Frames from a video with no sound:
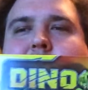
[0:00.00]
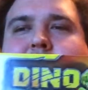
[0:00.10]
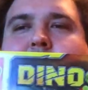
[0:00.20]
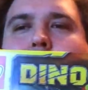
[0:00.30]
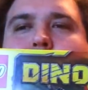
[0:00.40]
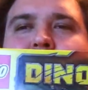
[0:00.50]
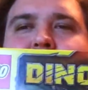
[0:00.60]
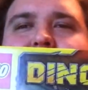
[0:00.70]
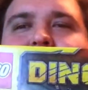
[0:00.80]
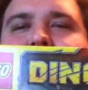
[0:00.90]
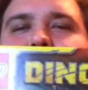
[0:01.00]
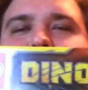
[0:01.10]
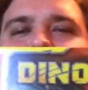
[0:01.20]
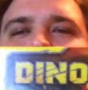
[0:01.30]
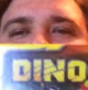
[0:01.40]
the Ocean
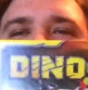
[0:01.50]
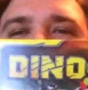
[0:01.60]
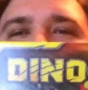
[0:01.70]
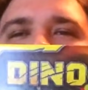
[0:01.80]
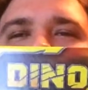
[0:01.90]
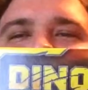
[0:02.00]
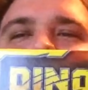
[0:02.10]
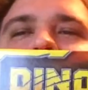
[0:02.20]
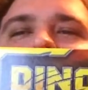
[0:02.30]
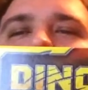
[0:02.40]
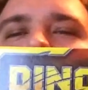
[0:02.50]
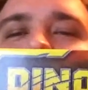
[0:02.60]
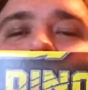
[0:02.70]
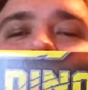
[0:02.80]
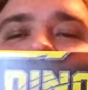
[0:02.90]
Interceptor from the Dino
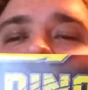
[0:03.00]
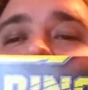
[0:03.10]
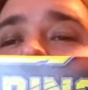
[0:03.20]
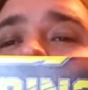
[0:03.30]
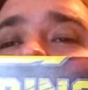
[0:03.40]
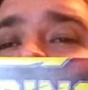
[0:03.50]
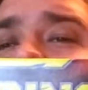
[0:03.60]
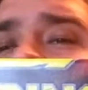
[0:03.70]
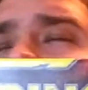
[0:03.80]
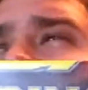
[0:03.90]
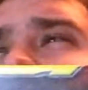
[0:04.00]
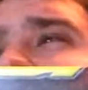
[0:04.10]
line. This one I was